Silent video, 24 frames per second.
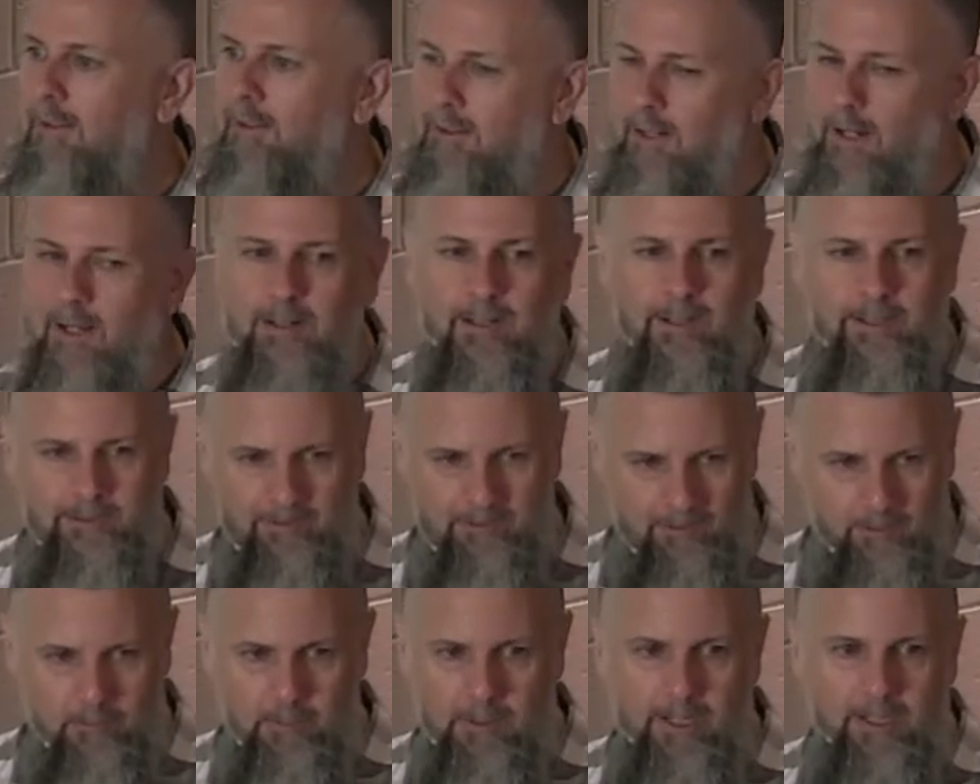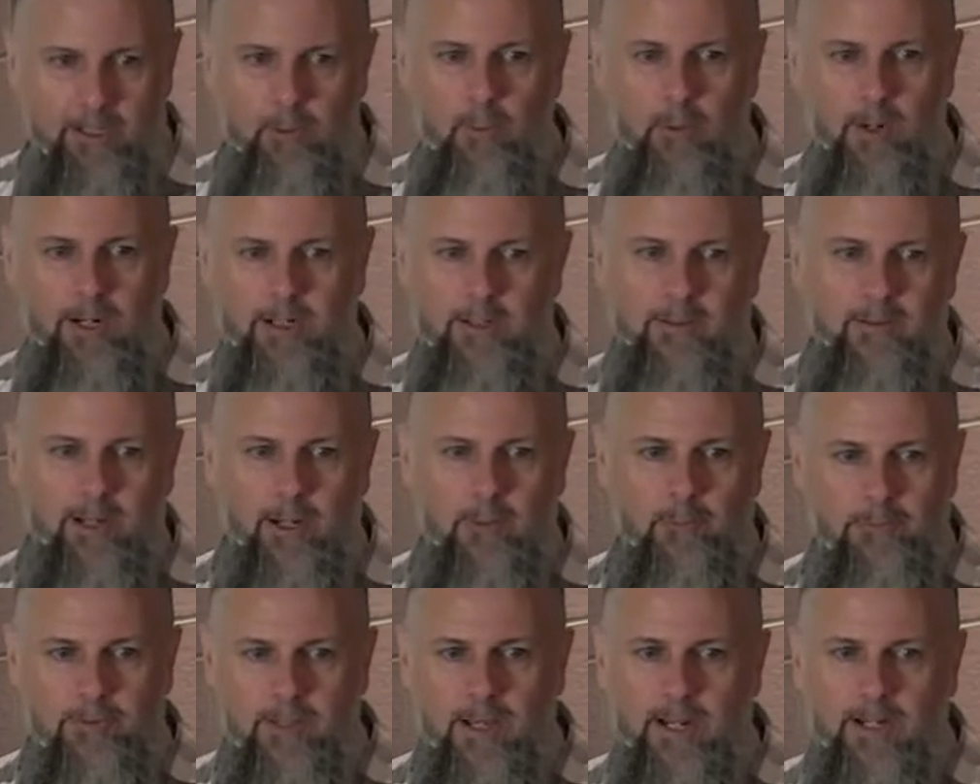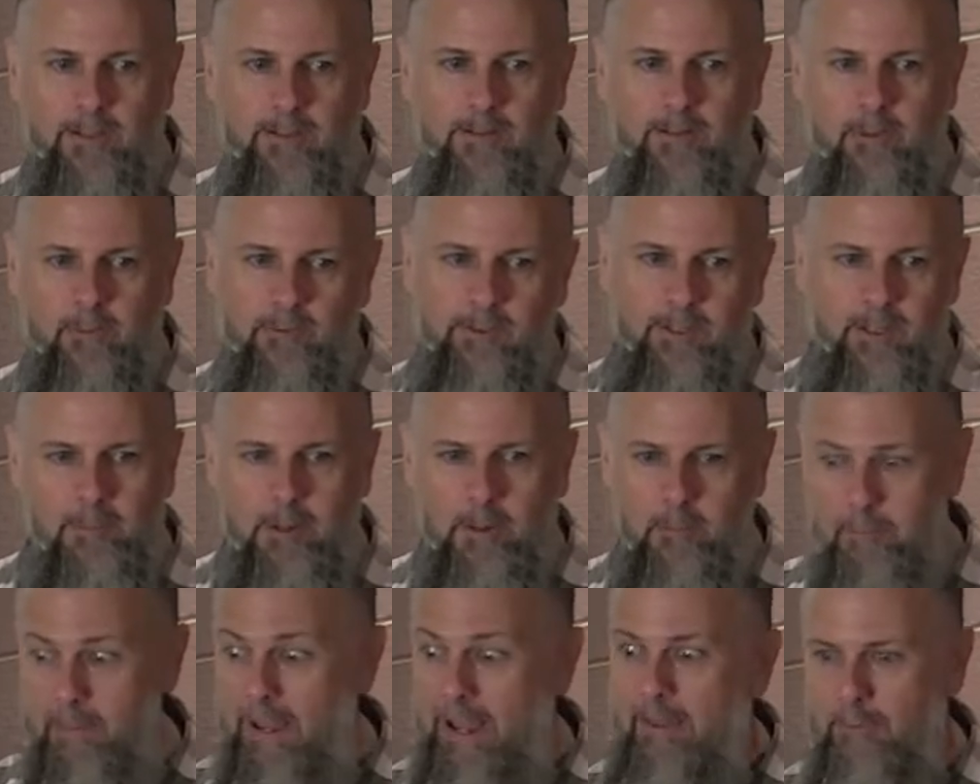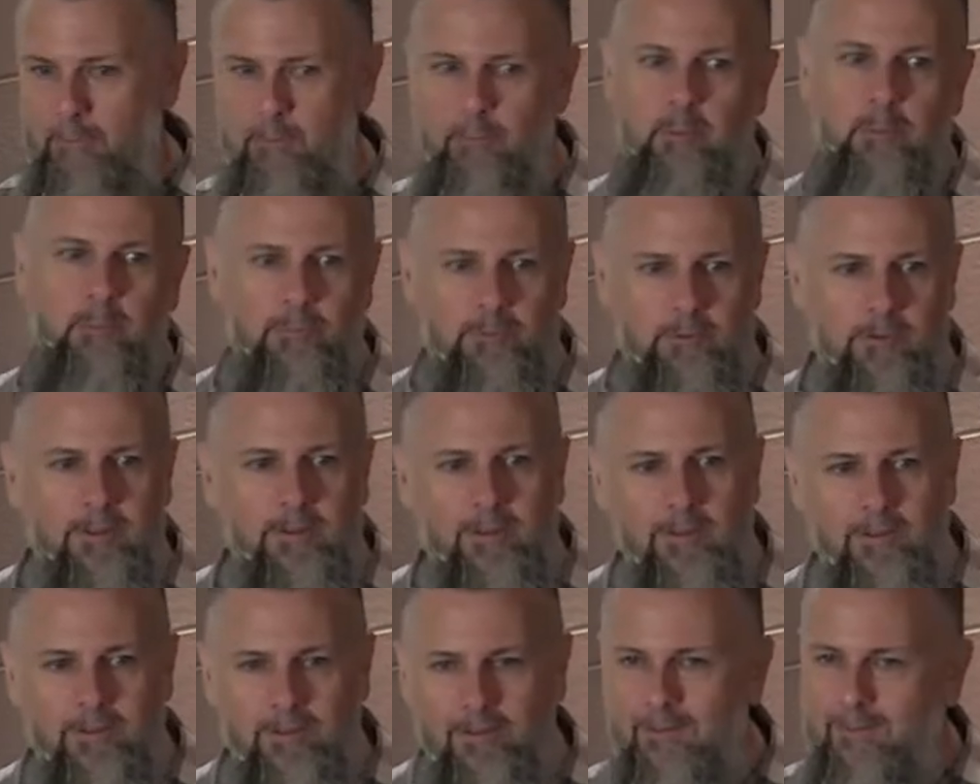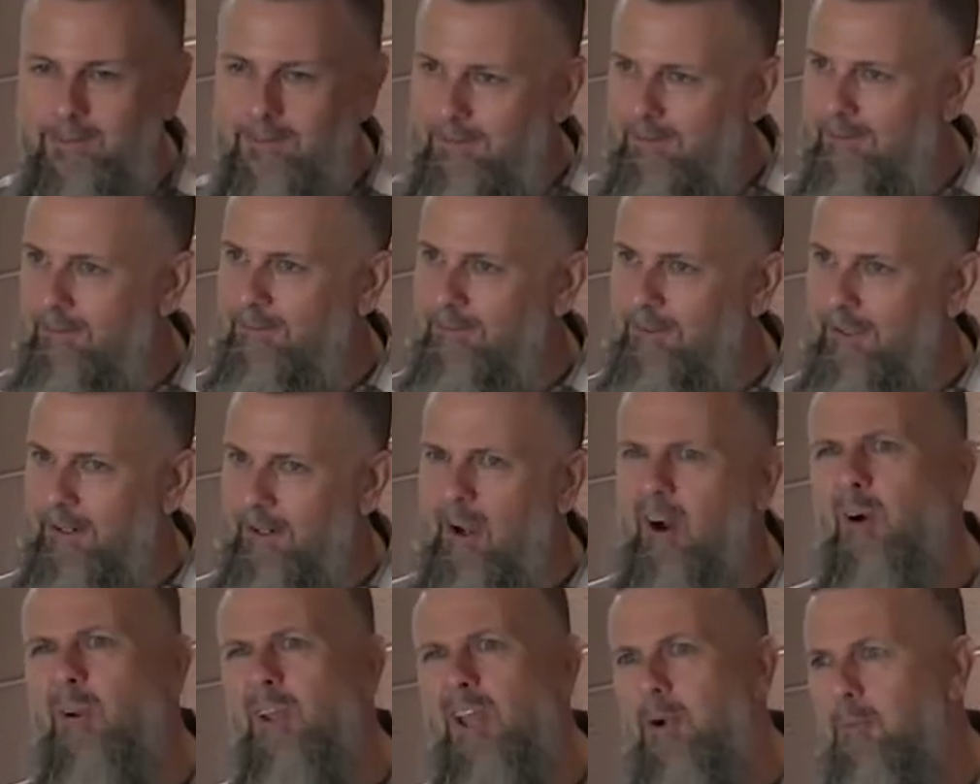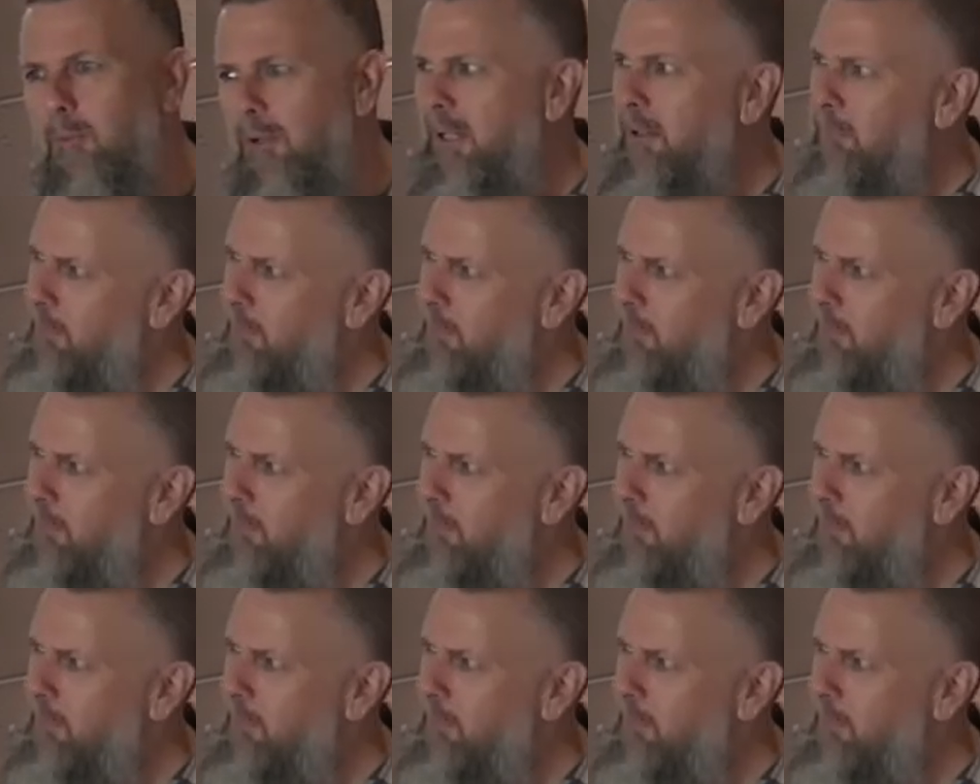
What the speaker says: Kind of like, you know, planning a wedding outside. You don't think about bathrooms. And it's like, oh, yeah, we need